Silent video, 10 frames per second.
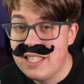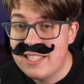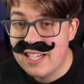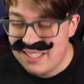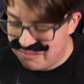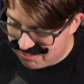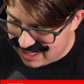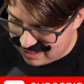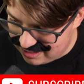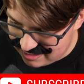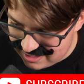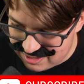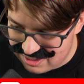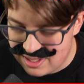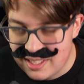Italian bell
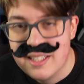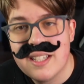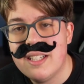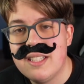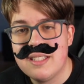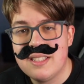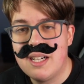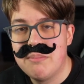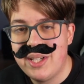that you see down